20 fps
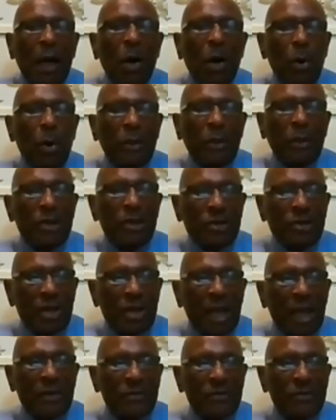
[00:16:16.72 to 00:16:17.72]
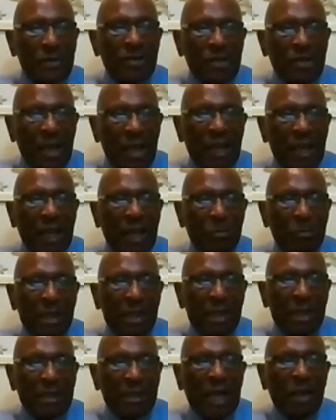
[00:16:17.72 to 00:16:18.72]
of what the text is saying.
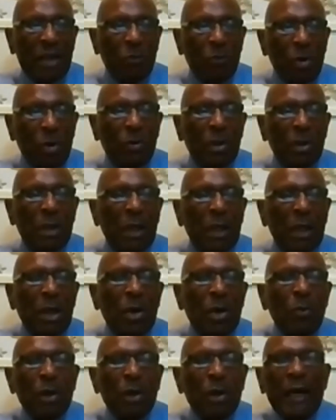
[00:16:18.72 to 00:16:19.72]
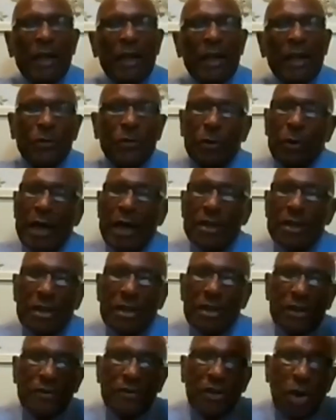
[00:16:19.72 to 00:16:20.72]
And many times we will, will kind of throw
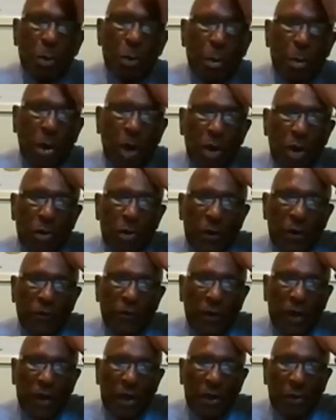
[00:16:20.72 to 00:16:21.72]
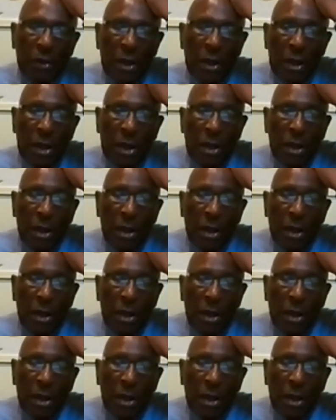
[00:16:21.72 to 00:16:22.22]
ourselves off because we fail